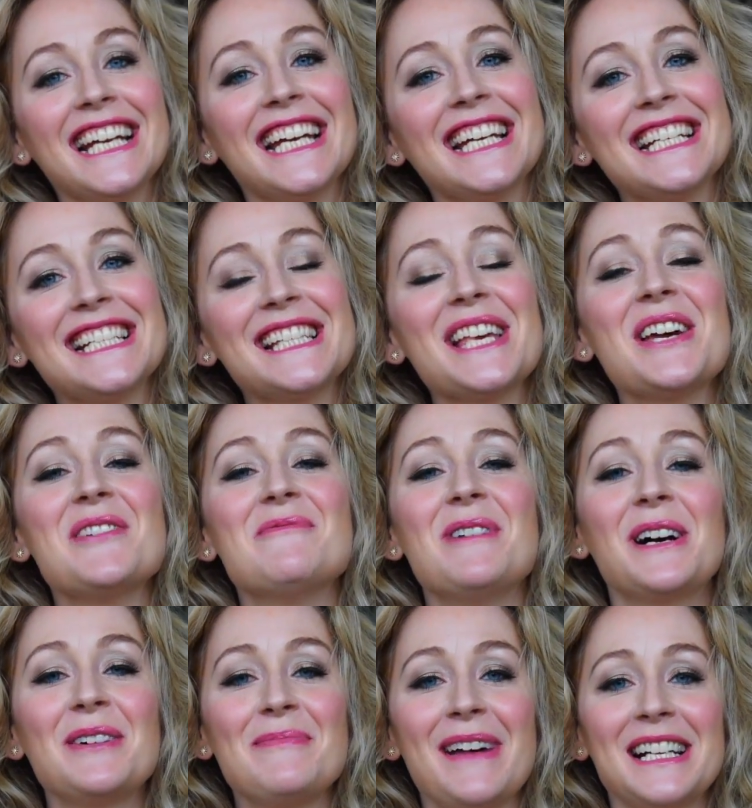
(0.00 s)
guys!
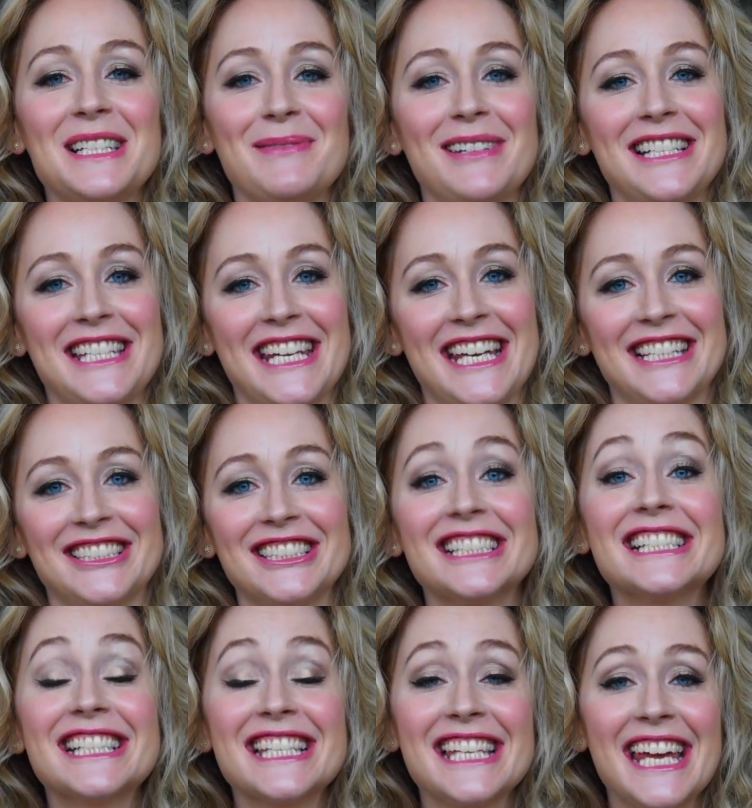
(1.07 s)
Welcome back to my channel.
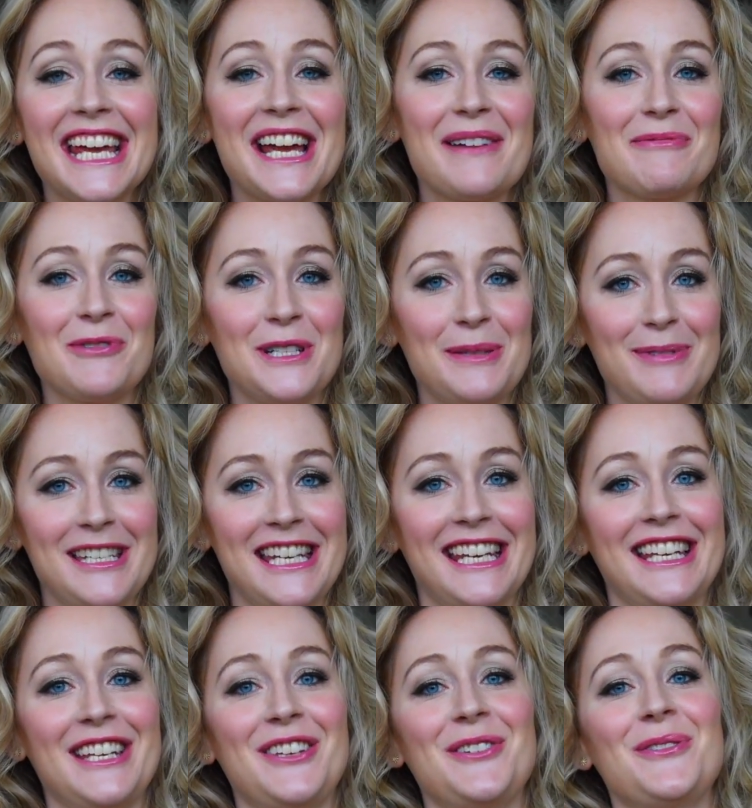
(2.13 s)
Today I'm going to be
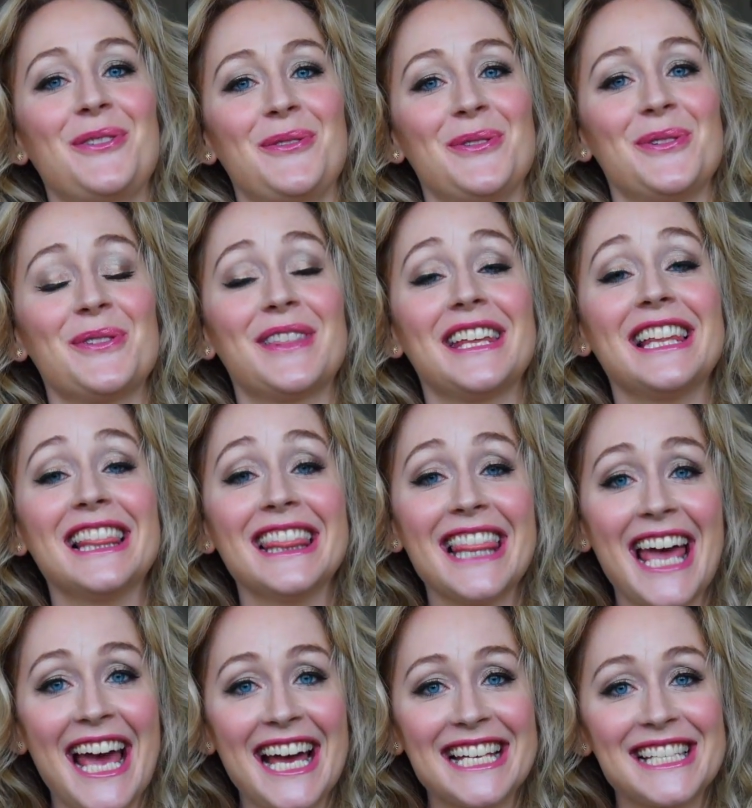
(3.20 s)
taking you through the
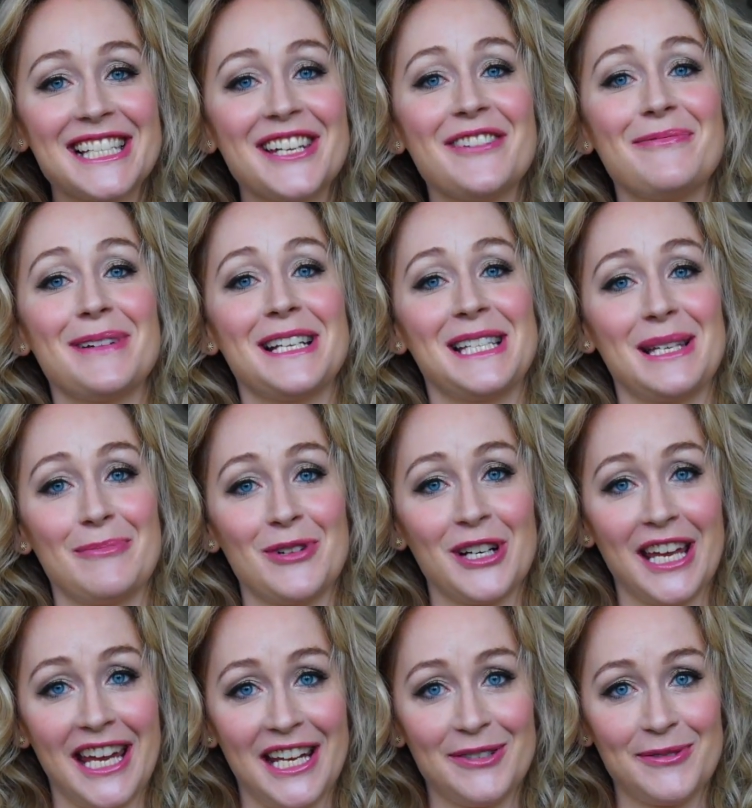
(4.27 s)
last of my summer
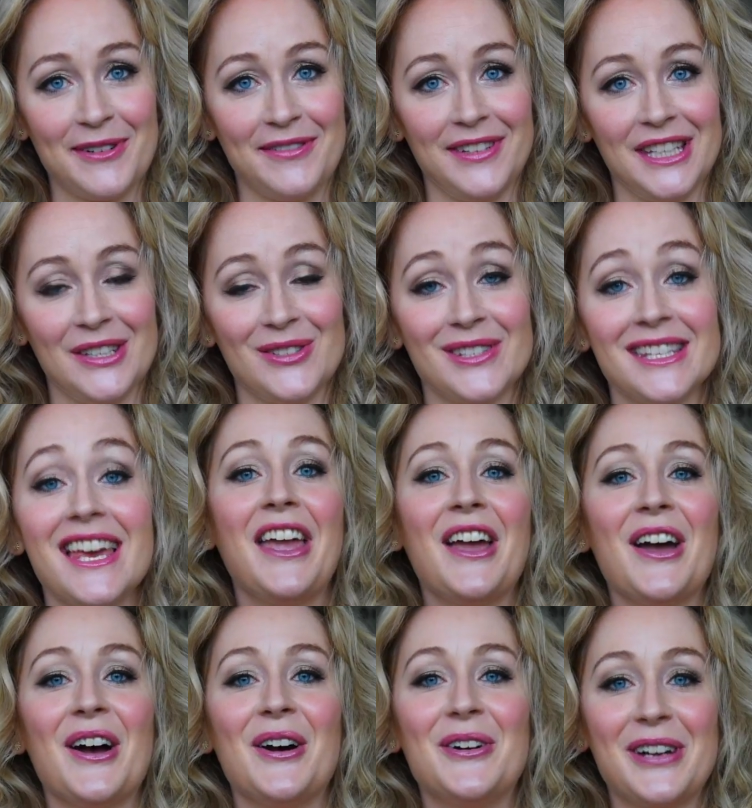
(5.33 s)
cane reviews.
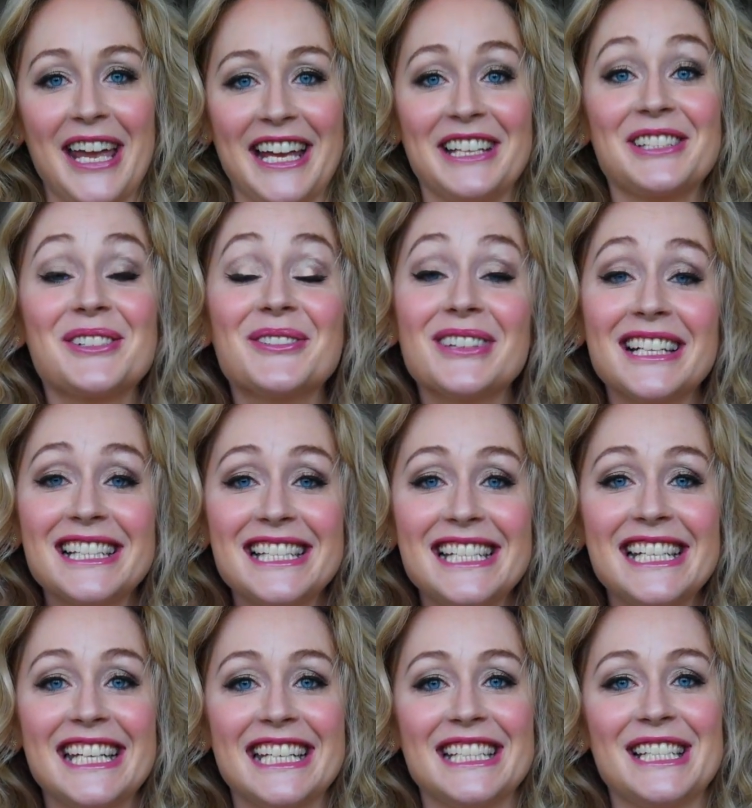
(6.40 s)
Okay, so let's
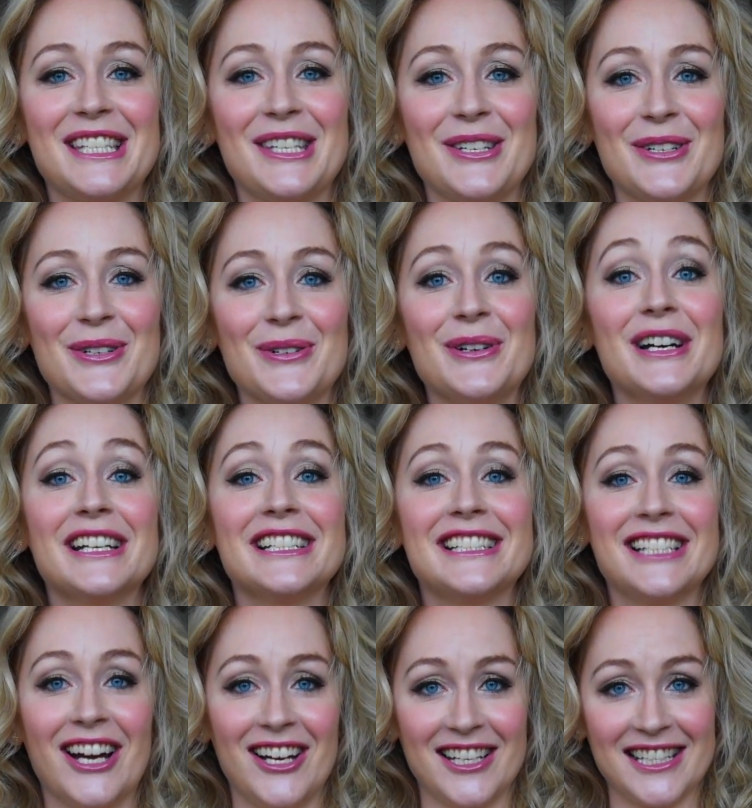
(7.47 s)
dig into
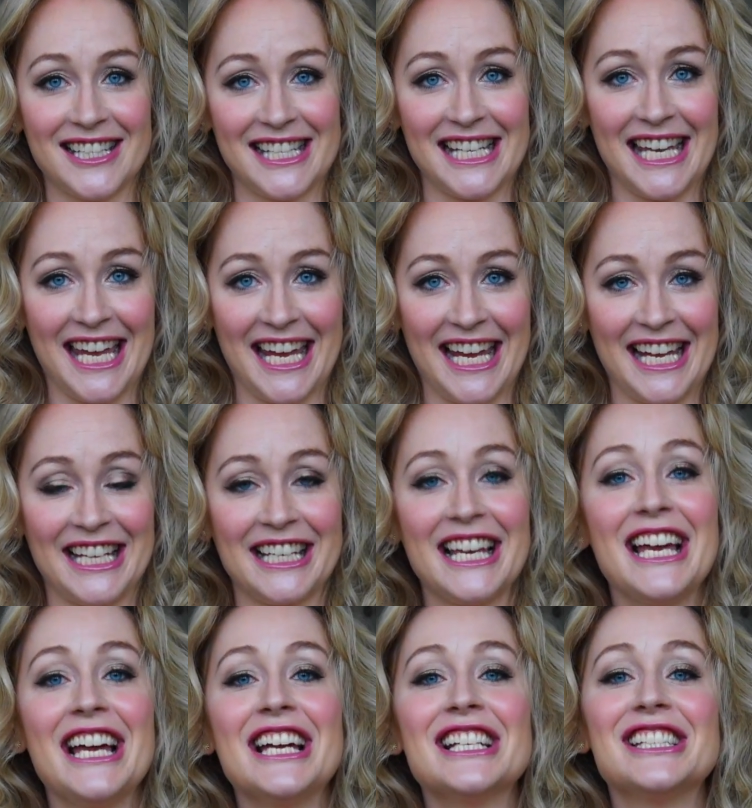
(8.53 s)
Danzi cane.
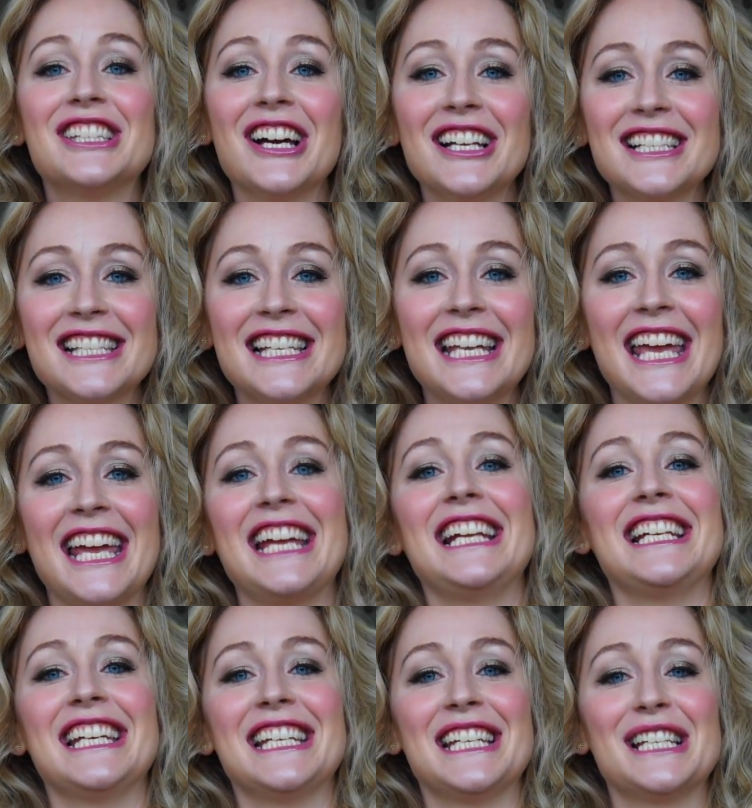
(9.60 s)
Danzi
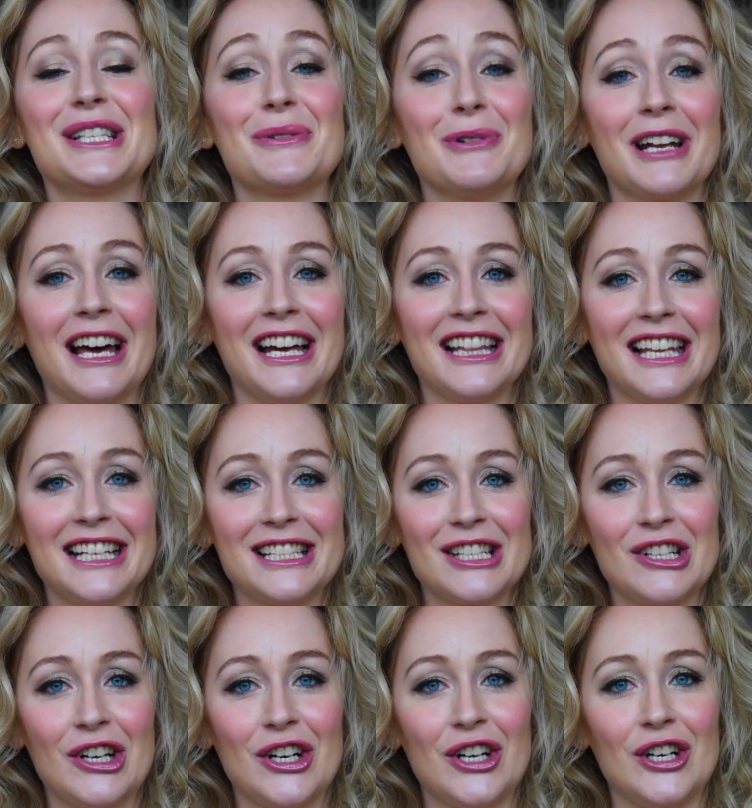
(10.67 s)
cane is what I like to
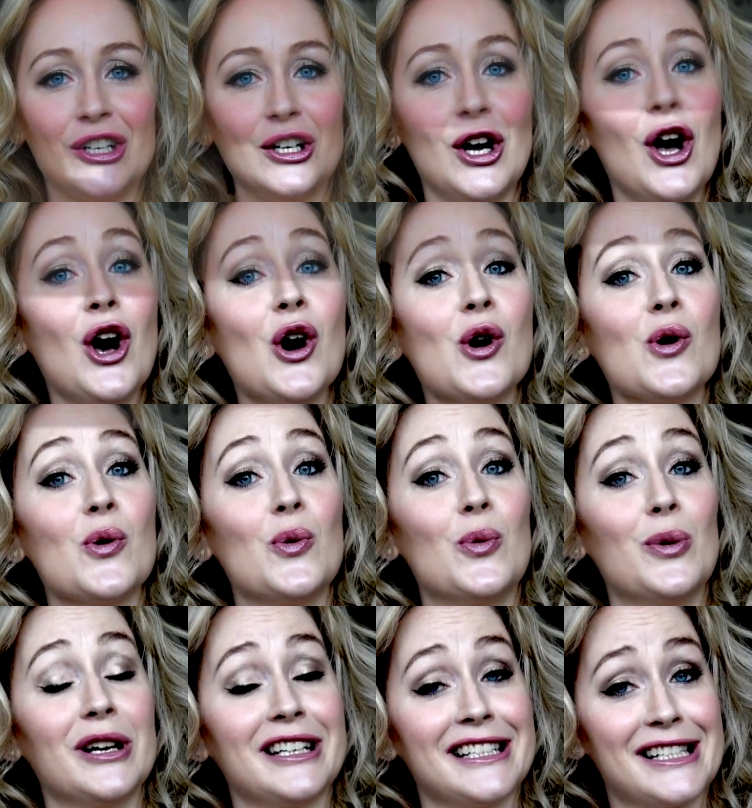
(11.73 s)
call
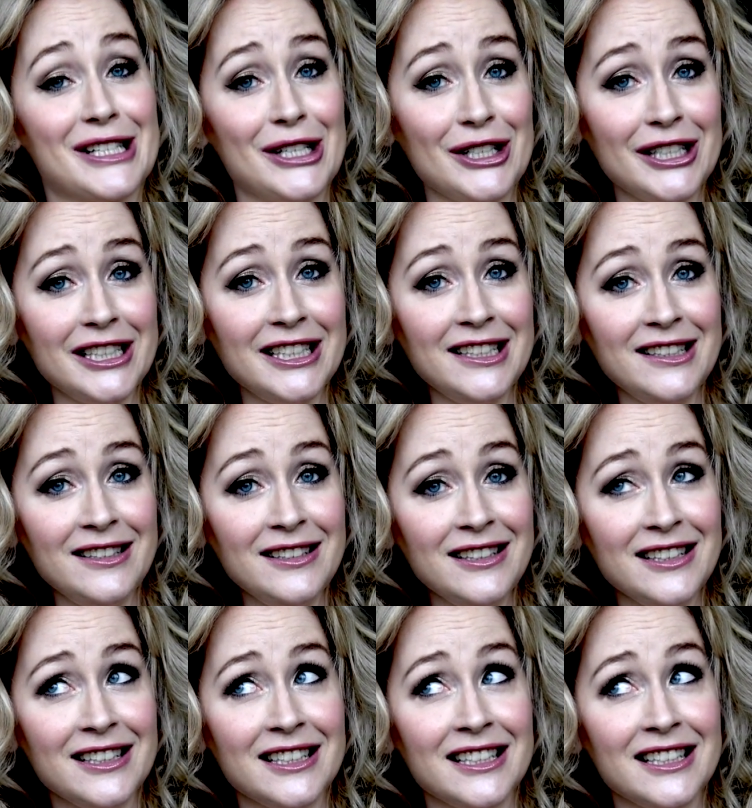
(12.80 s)
when it's good,